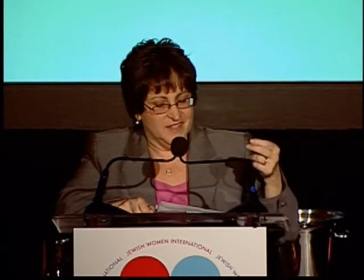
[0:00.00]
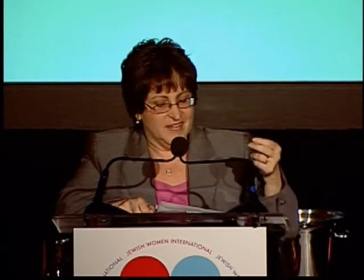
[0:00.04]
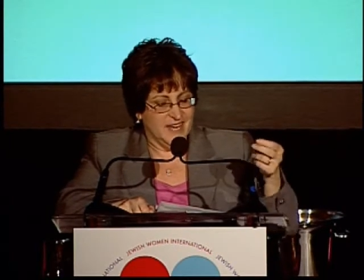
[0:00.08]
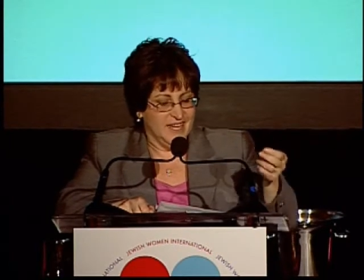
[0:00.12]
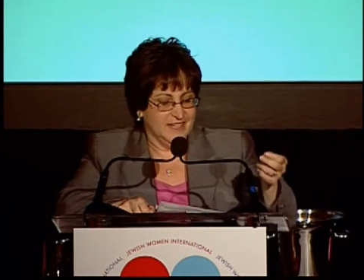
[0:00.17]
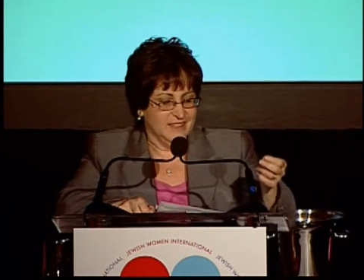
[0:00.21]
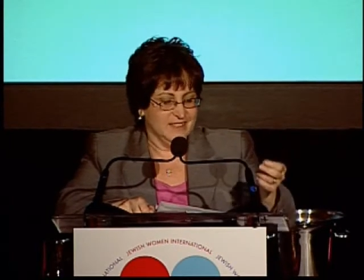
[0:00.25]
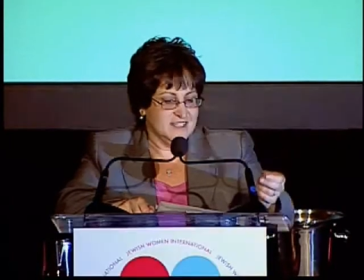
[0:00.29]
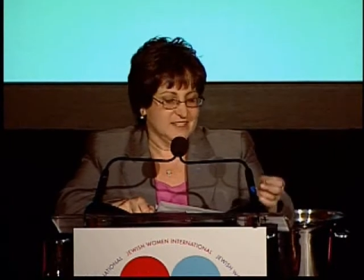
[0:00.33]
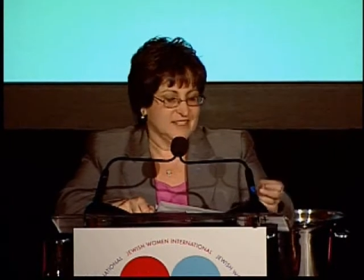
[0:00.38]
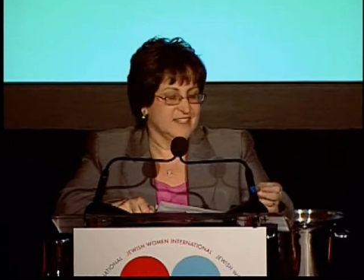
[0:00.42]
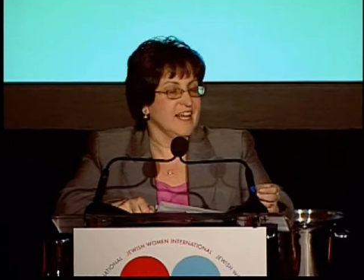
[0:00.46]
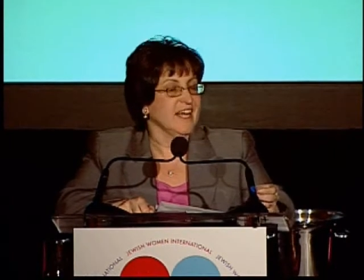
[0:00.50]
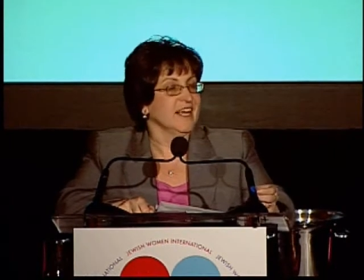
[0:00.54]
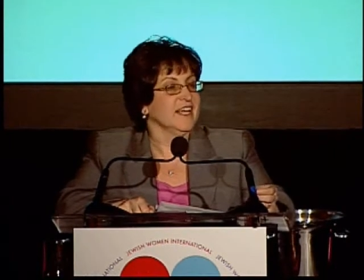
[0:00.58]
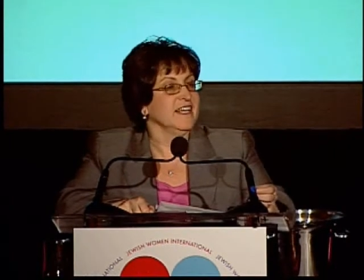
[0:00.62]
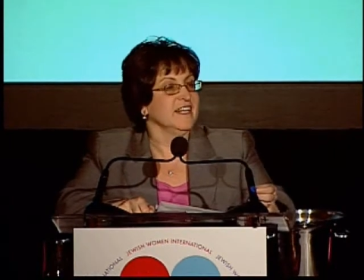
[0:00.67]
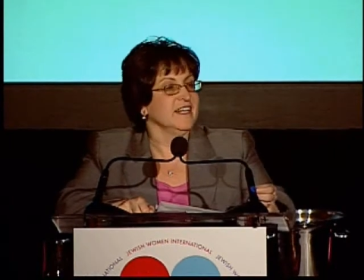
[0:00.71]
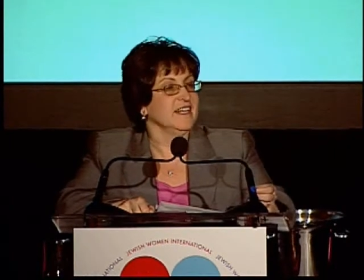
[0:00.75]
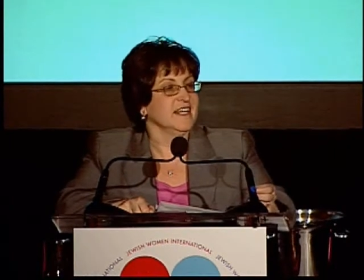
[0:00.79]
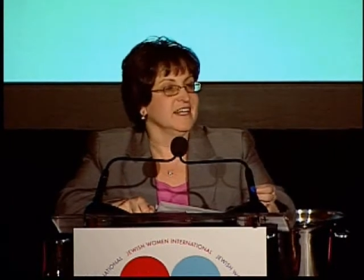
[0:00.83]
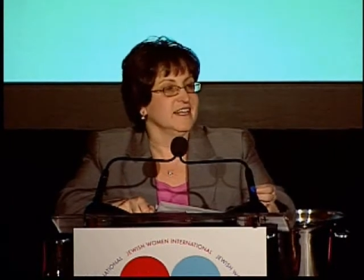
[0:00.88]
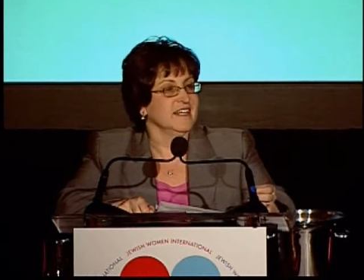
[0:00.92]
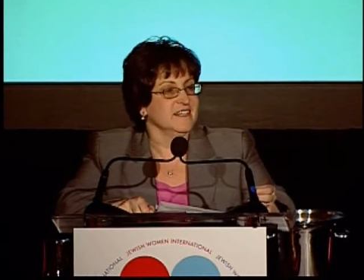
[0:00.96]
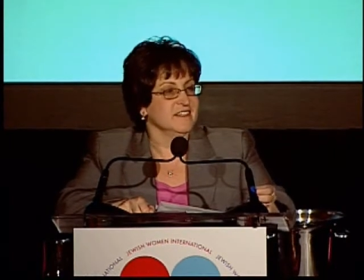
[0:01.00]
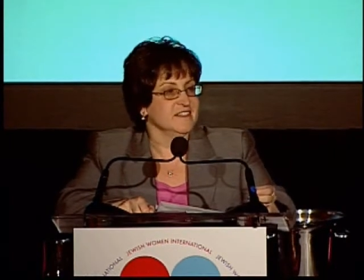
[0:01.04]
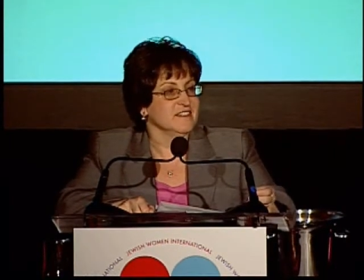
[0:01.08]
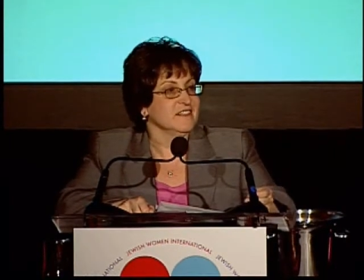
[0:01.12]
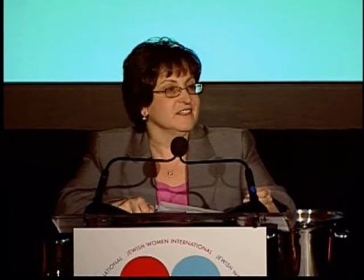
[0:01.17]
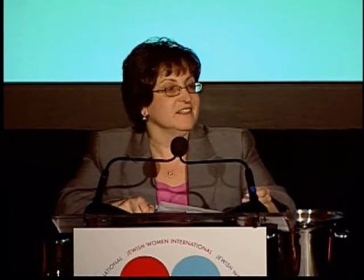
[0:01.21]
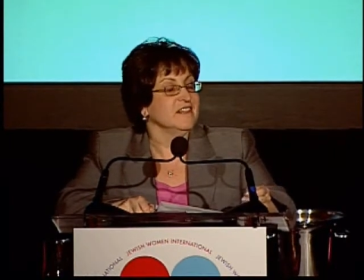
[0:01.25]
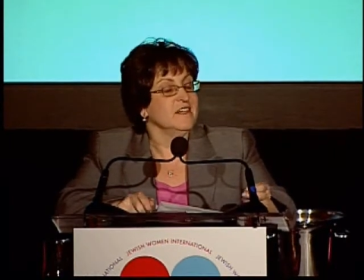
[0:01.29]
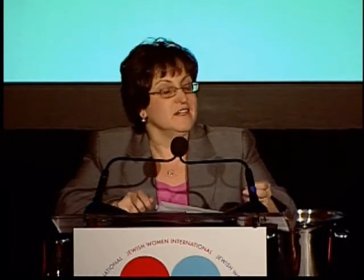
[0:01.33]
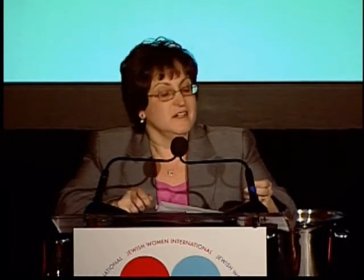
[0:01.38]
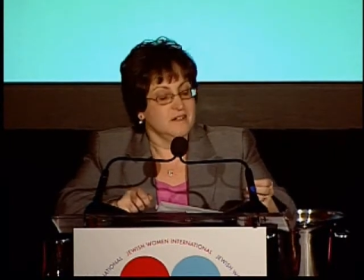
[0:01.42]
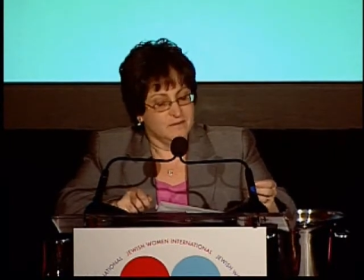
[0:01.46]
And the second is,
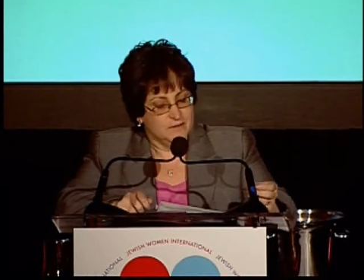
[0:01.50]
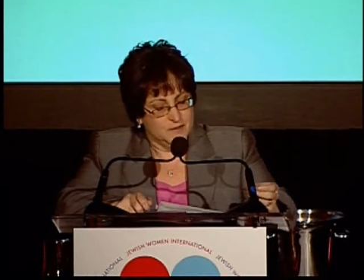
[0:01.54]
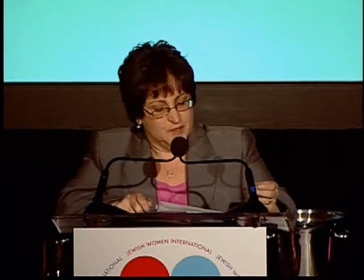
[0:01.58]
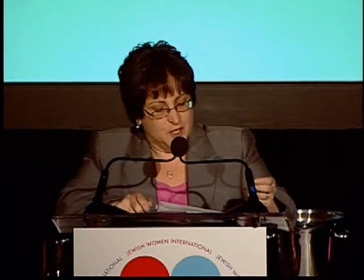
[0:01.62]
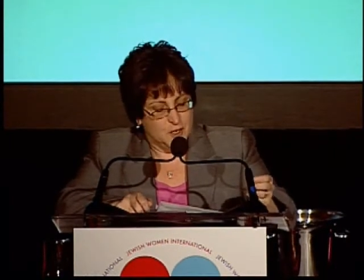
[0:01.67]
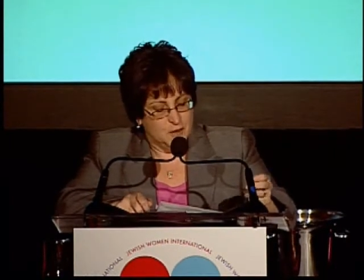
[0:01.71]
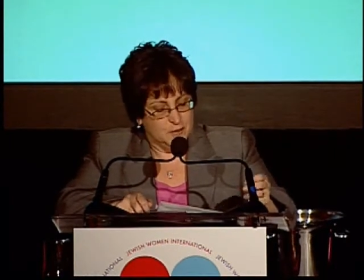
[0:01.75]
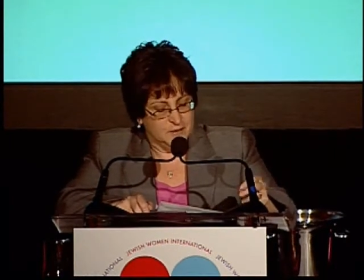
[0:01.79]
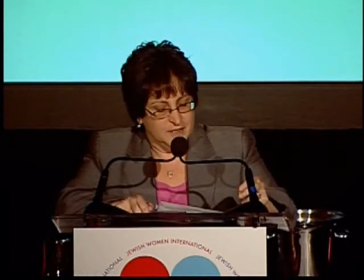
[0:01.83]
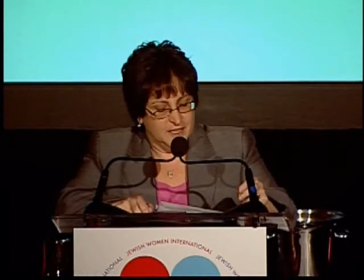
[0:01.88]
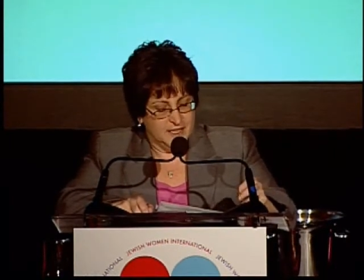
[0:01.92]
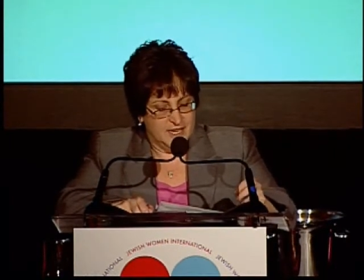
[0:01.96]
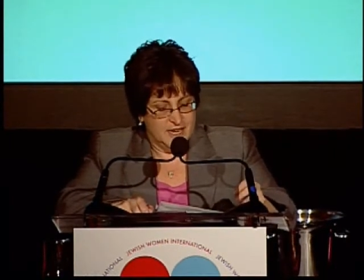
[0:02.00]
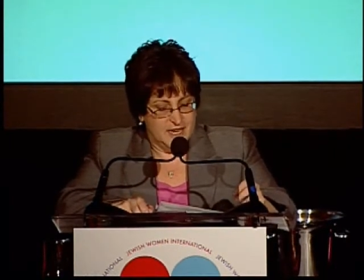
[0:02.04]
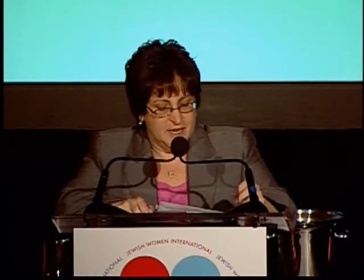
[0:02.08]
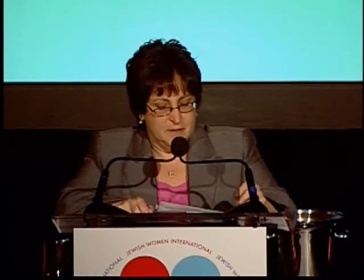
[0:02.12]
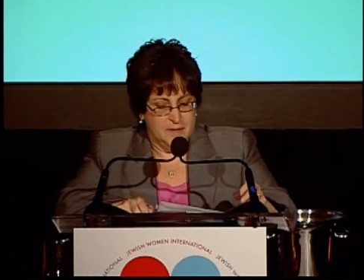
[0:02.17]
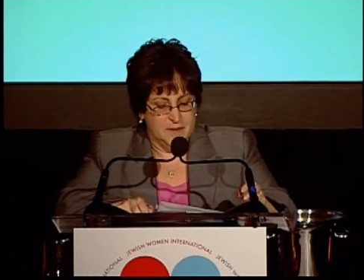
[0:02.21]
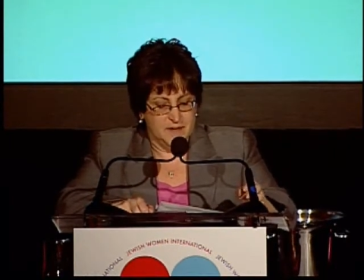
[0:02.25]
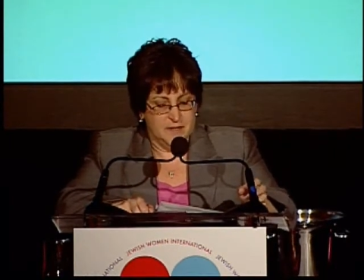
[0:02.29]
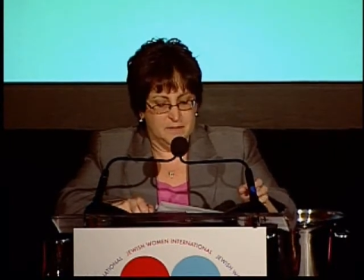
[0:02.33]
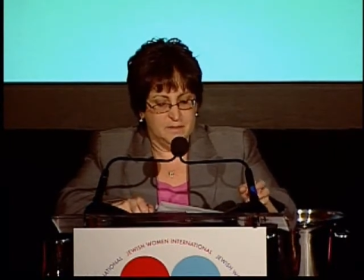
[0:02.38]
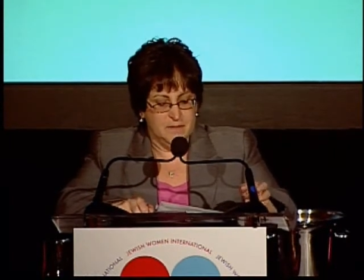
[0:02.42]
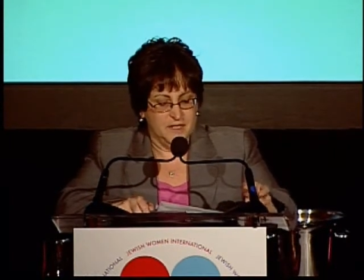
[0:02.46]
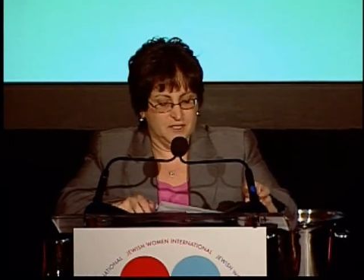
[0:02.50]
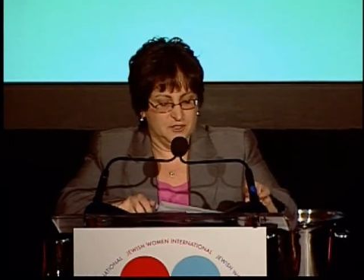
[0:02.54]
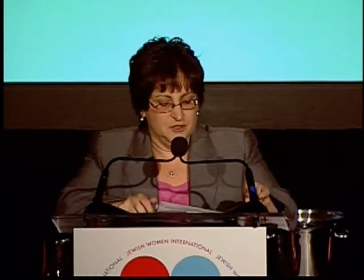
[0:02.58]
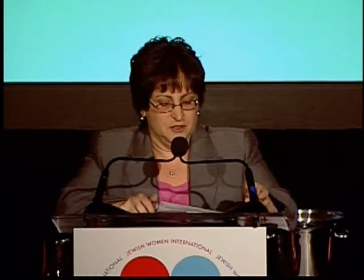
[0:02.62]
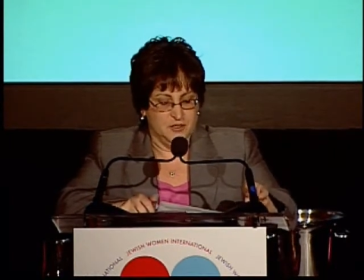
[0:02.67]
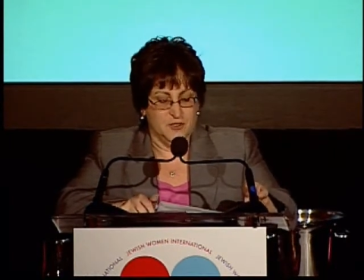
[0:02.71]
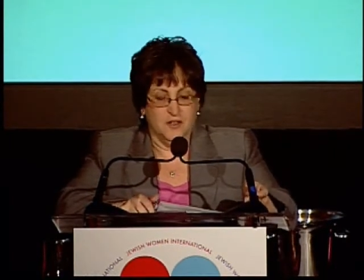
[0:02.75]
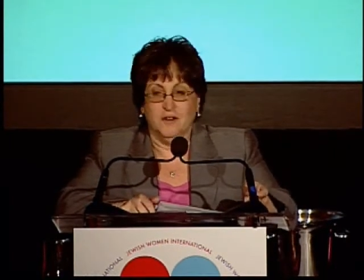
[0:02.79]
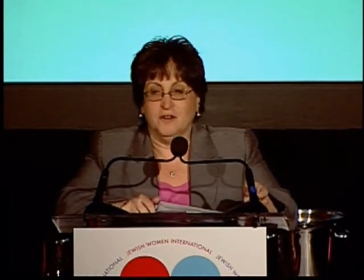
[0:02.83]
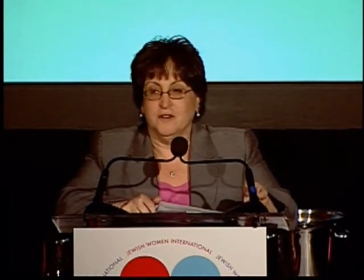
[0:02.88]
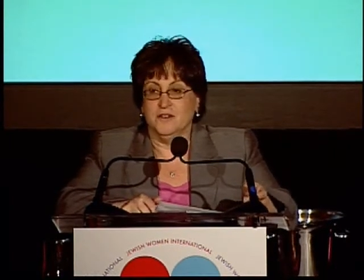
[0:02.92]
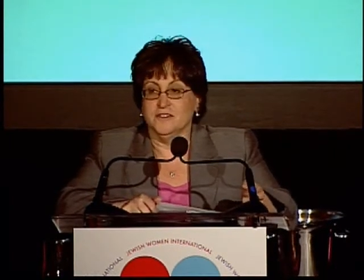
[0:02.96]
don't let anybody
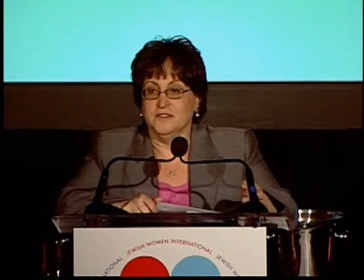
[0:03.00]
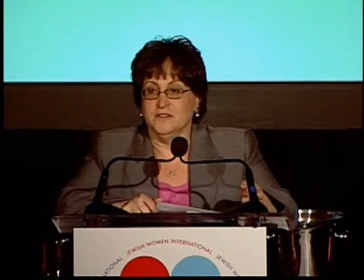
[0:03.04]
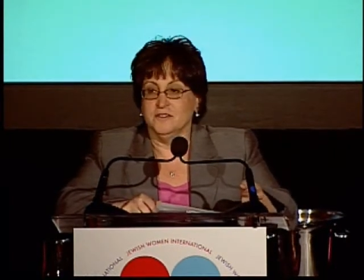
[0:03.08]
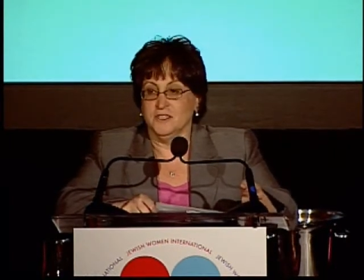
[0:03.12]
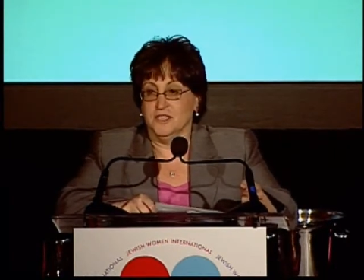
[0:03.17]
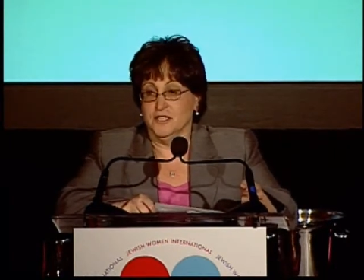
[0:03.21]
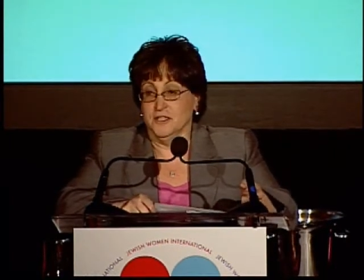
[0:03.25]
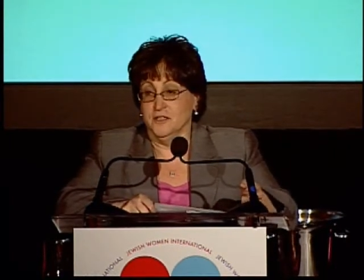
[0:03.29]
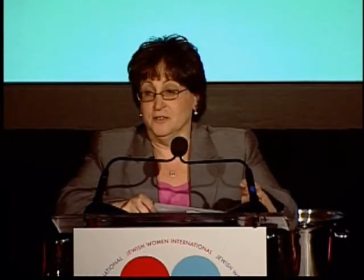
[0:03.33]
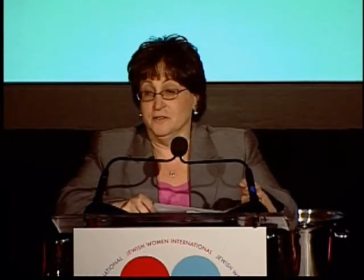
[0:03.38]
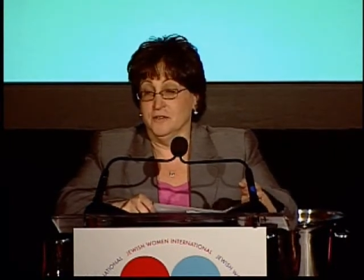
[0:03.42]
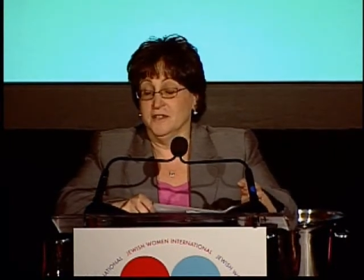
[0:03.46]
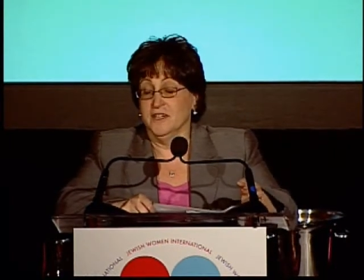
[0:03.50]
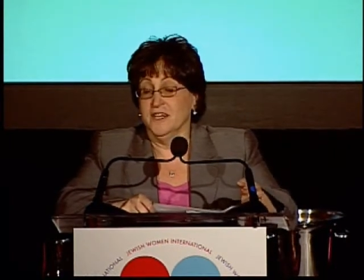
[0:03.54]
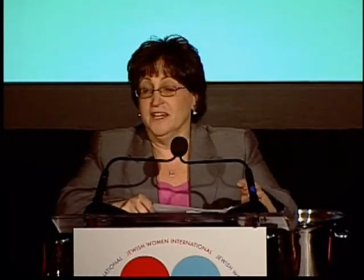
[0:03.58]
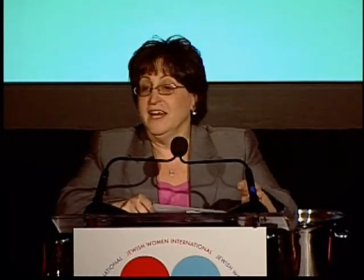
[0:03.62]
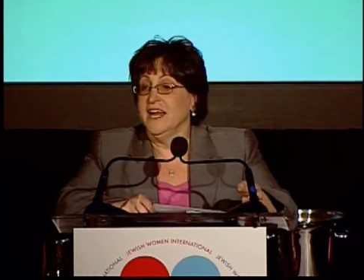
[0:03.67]
pigeonhole you,